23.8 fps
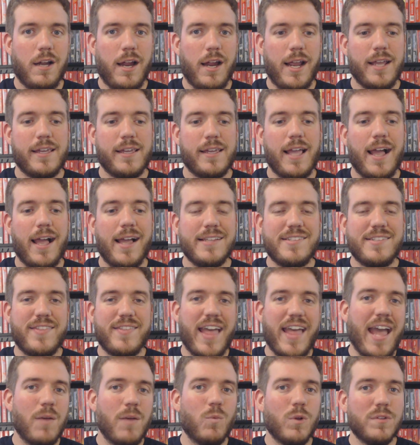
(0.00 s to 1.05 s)
Alright guys,
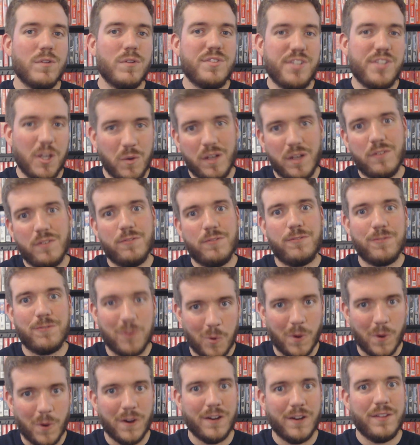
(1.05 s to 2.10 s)
that will do it
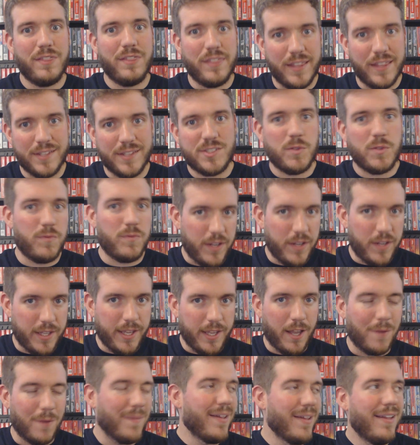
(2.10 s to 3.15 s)
for this
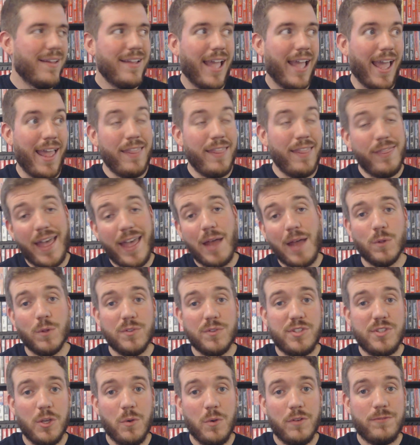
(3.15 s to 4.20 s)
video. And that will
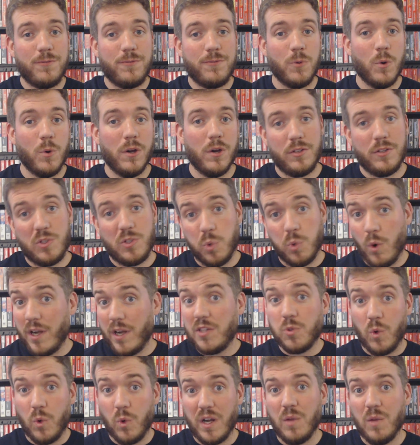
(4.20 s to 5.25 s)
do it for
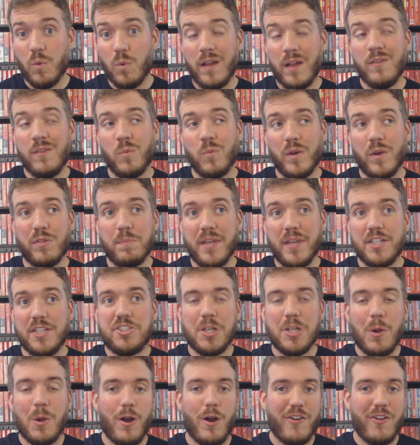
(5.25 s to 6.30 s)
2021 with me
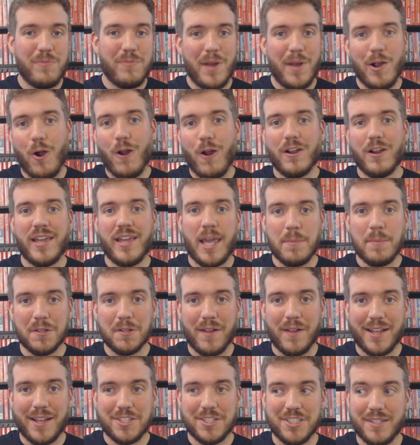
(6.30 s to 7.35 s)
showing off my horror game
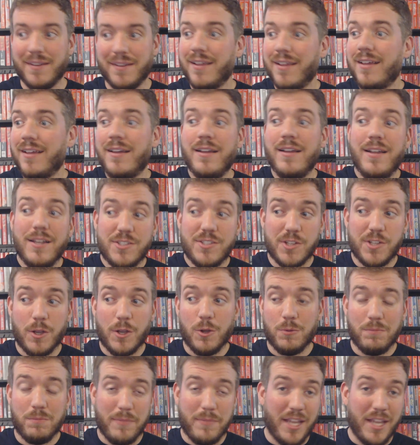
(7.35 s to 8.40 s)
collection.
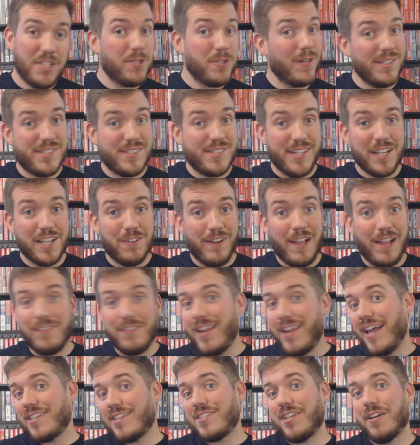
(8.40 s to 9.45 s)
So make sure to stick
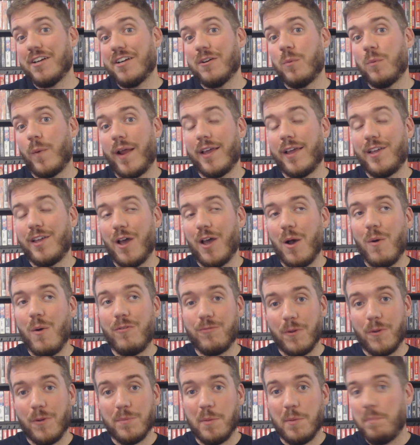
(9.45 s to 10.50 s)
around next year when I go
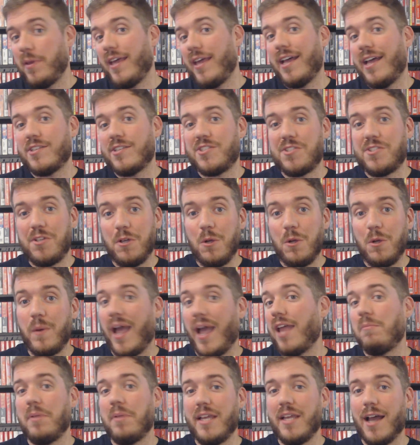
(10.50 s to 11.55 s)
from the PS2
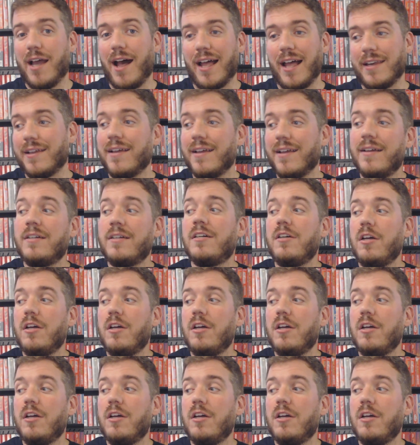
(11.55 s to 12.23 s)
and beyond.